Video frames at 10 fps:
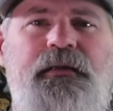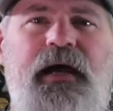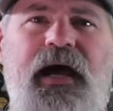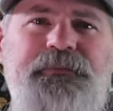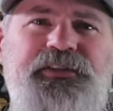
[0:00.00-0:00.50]

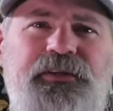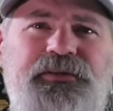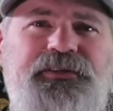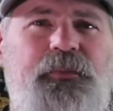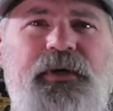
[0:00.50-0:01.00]
Now, I'm sure
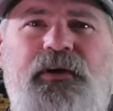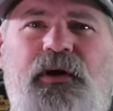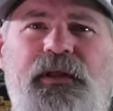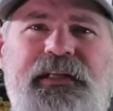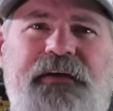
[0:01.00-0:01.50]
someone at
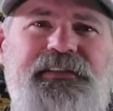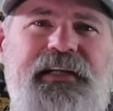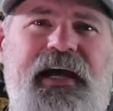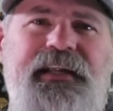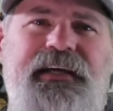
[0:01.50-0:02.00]
Harley
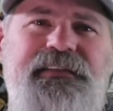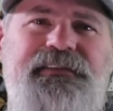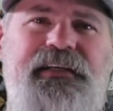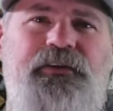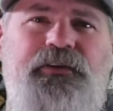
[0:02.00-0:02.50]
Davidson had to
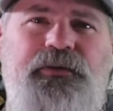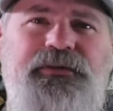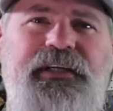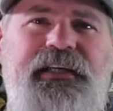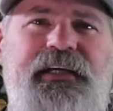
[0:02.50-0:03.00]
consider
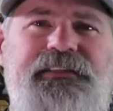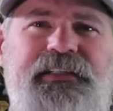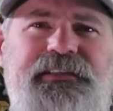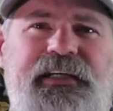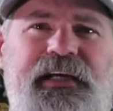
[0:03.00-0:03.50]
using an existing